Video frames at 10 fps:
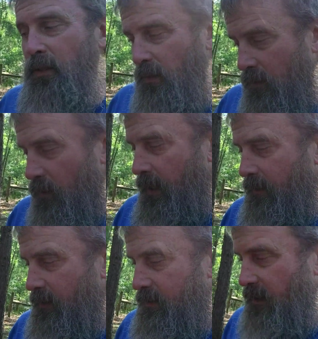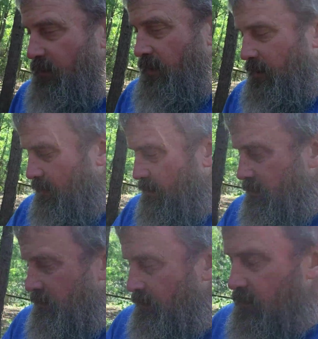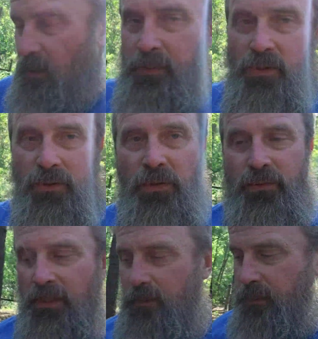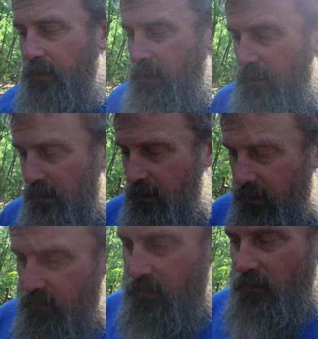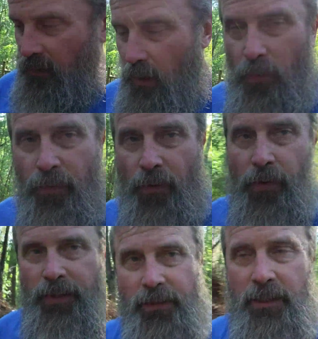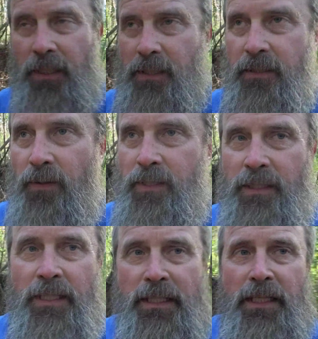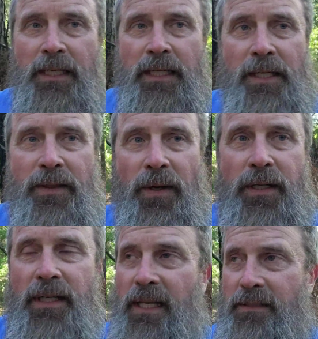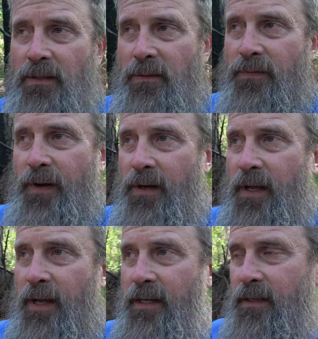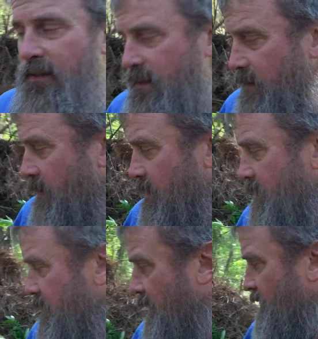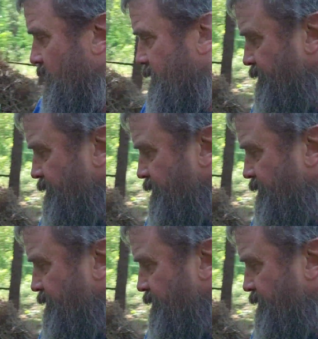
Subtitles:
throughout this evening. And the temperatures are going to dip into the low 30s, 30, that's on the Fahrenheit scale.